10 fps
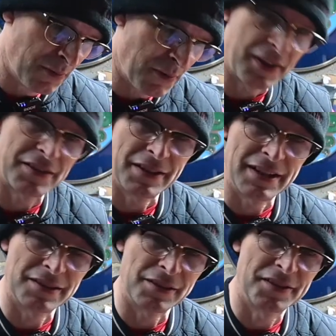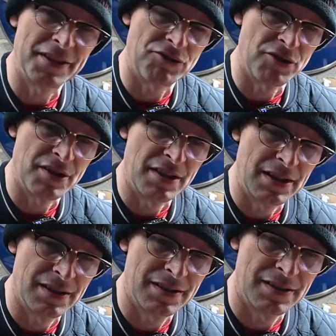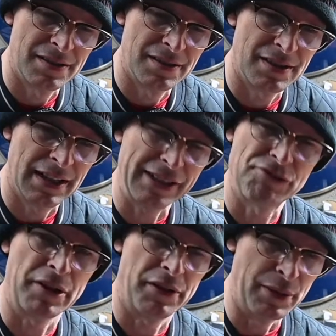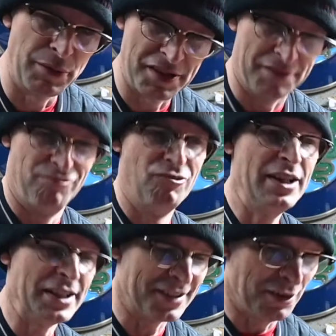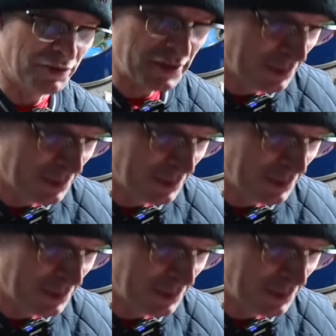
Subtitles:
with things like that little Citroen electric thing, which is really slow, 50